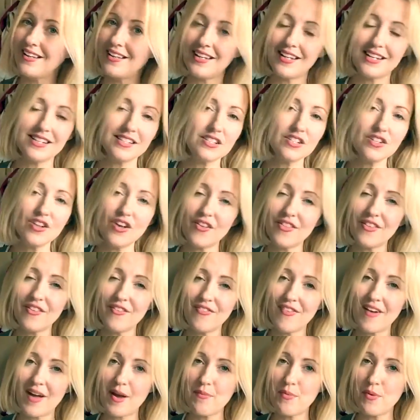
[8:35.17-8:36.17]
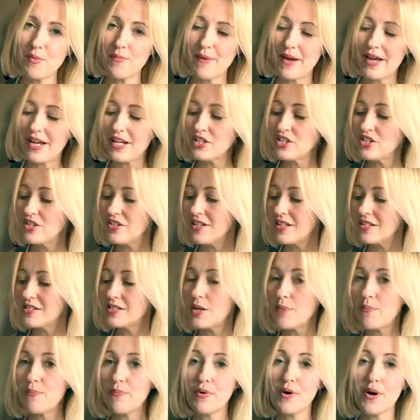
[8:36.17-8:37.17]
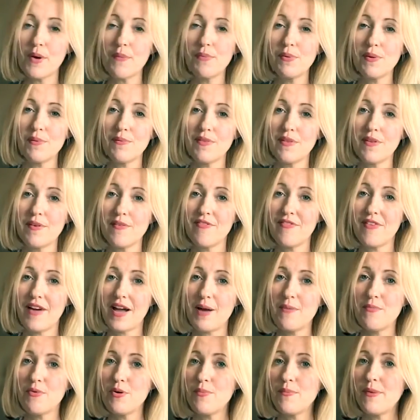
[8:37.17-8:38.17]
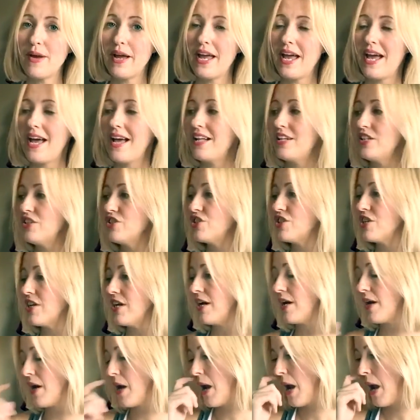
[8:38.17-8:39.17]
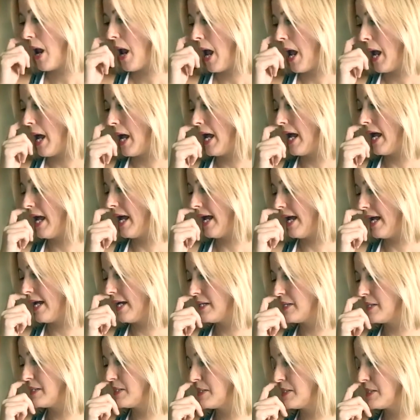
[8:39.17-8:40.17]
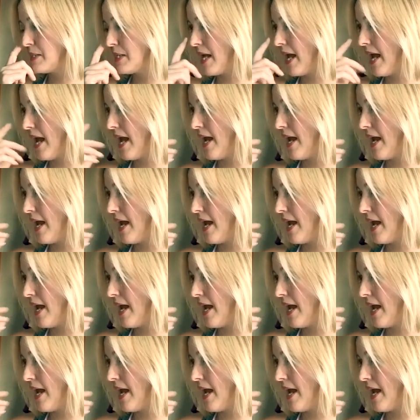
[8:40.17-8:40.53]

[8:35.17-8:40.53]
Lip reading: it's not the fibromyalgia that's a problem. The fibromyalgia is